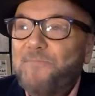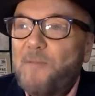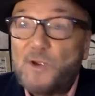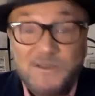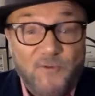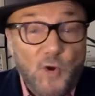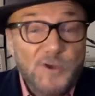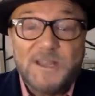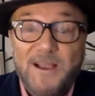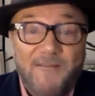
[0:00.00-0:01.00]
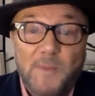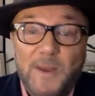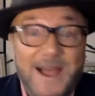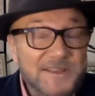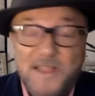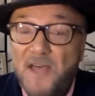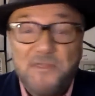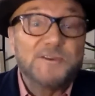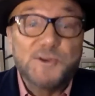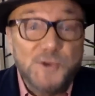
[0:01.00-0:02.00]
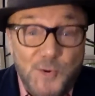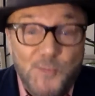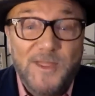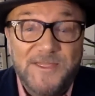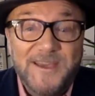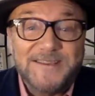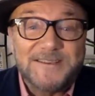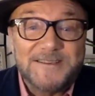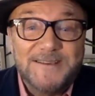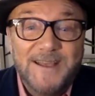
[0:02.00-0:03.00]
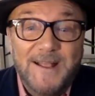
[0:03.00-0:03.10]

Because, of course, the government has nothing to do with this.